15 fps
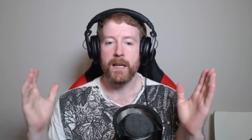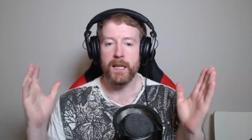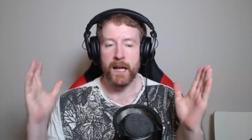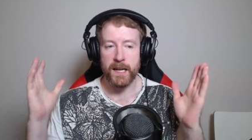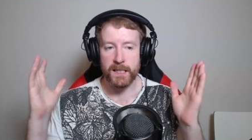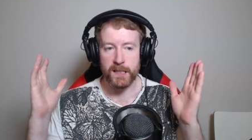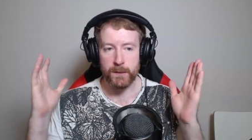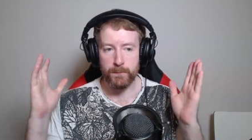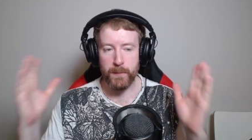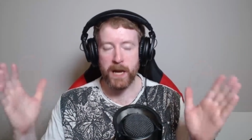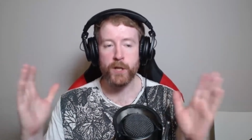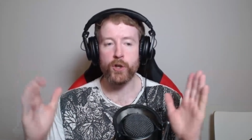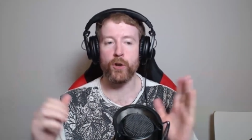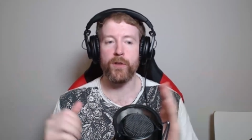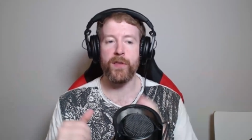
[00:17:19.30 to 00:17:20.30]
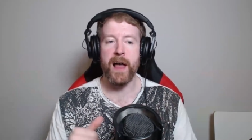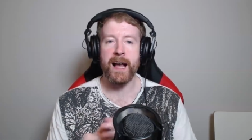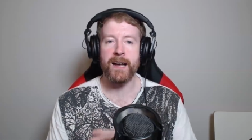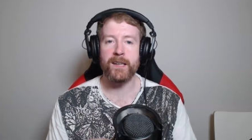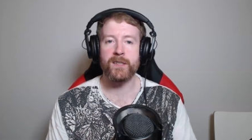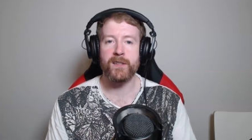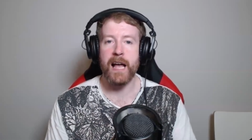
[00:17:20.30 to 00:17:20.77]
and a special
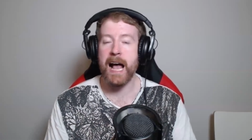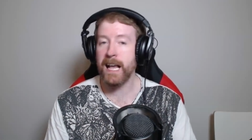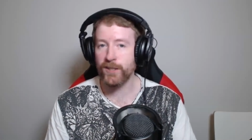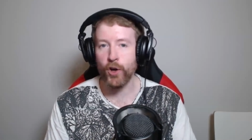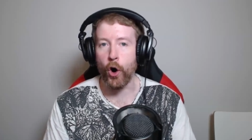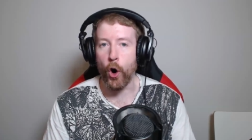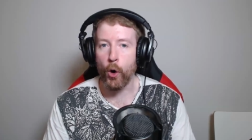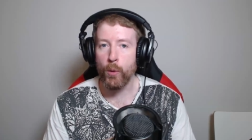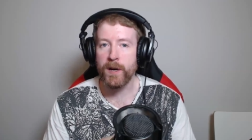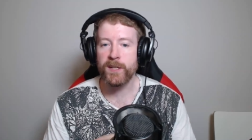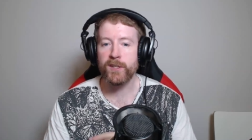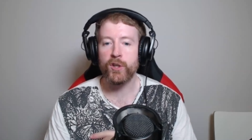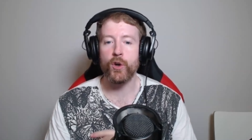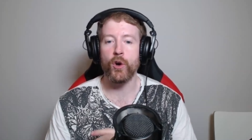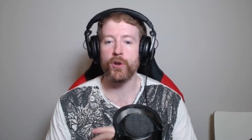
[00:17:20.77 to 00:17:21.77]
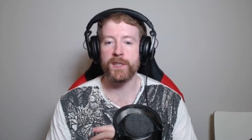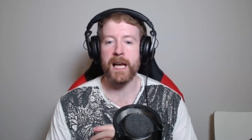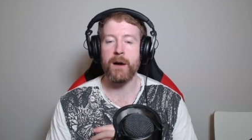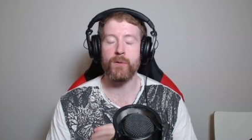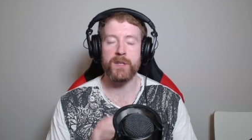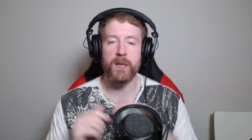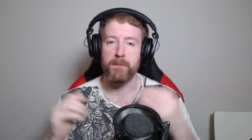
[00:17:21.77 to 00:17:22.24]
thanks, as always, goes
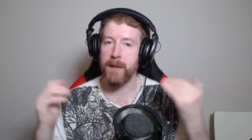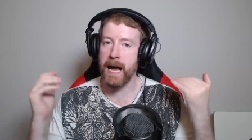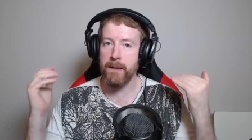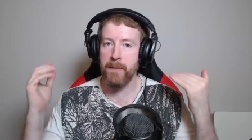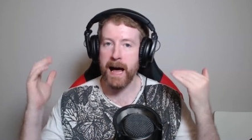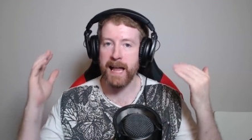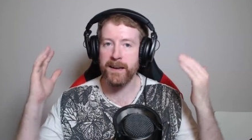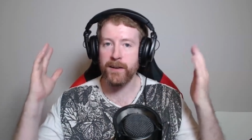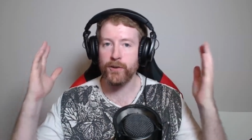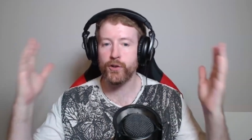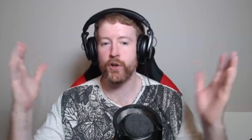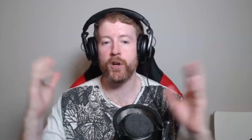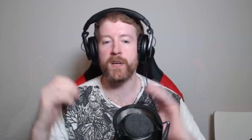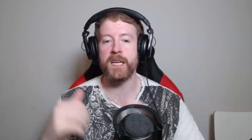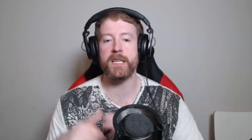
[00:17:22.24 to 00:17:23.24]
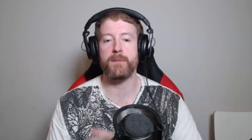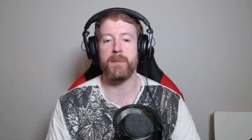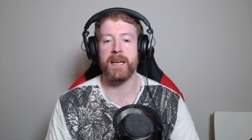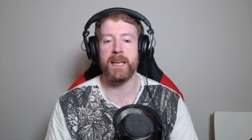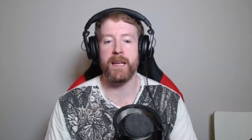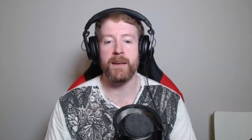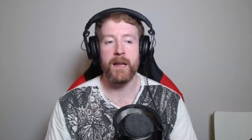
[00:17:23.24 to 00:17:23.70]
out to my man Jerky's
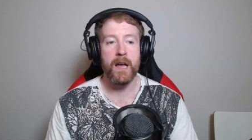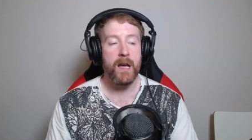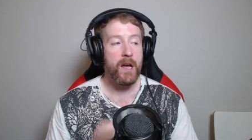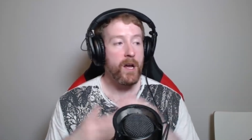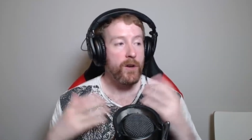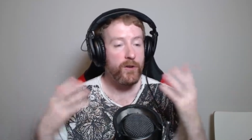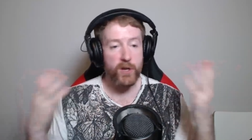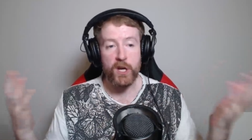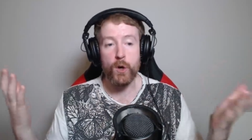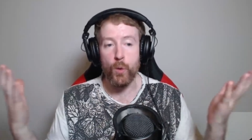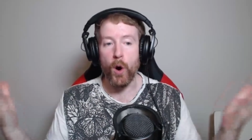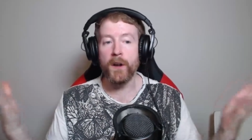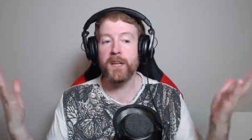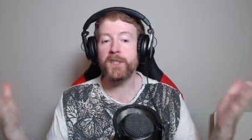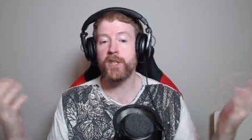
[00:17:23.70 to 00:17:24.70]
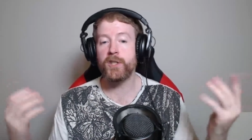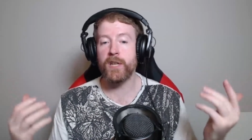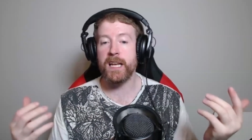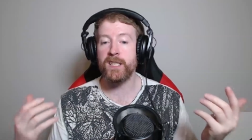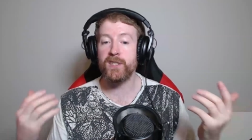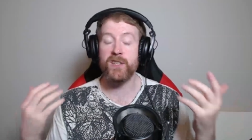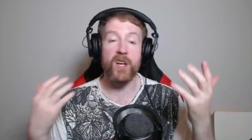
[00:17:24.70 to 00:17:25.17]
Minion do you want to
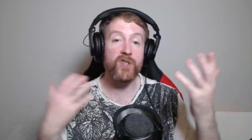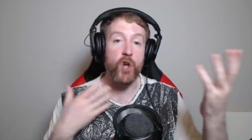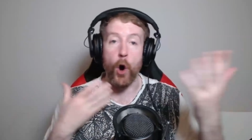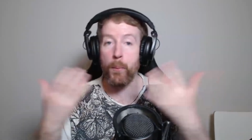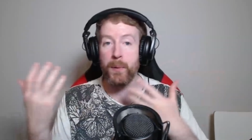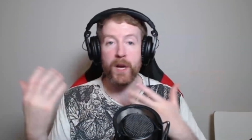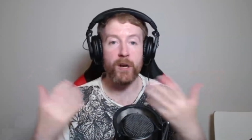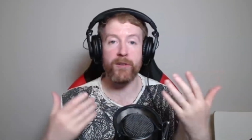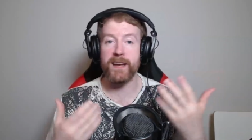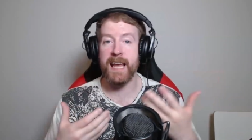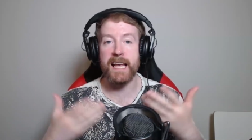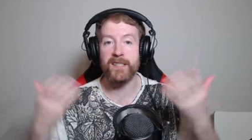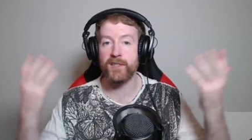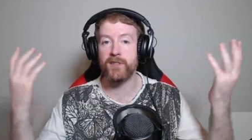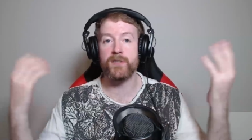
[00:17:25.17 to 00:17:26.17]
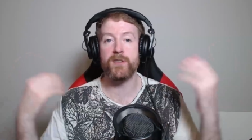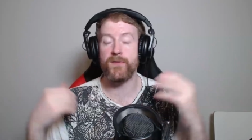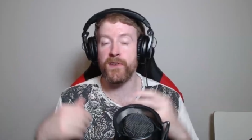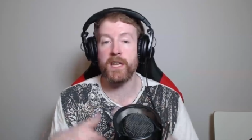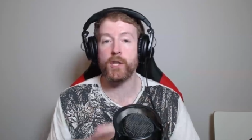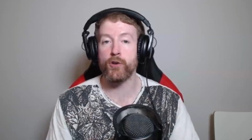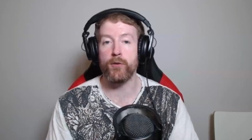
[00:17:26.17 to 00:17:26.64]
suggest a topic or a guest to
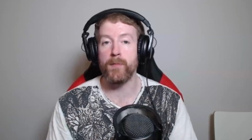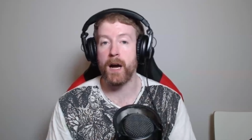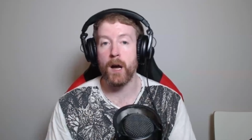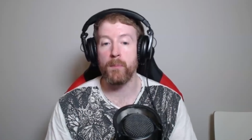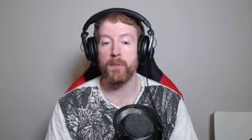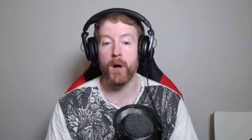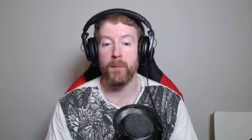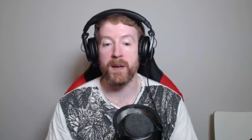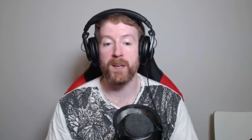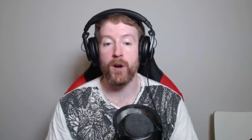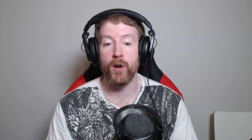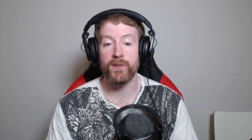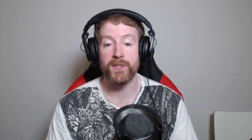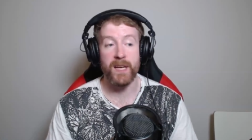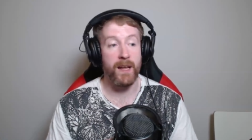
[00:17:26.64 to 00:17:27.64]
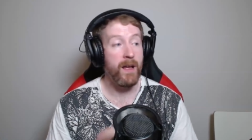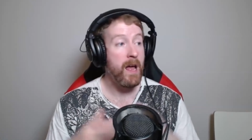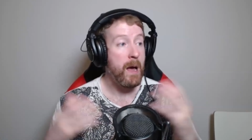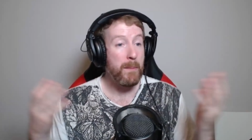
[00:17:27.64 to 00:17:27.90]
feature in my upcoming content?